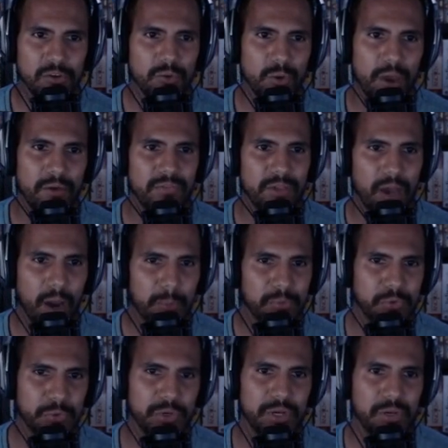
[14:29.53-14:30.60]
you have the
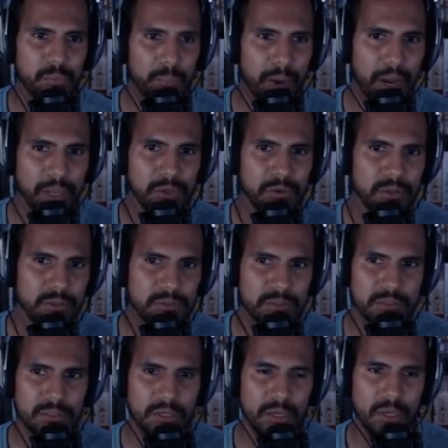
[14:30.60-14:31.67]
opportunity to buy units.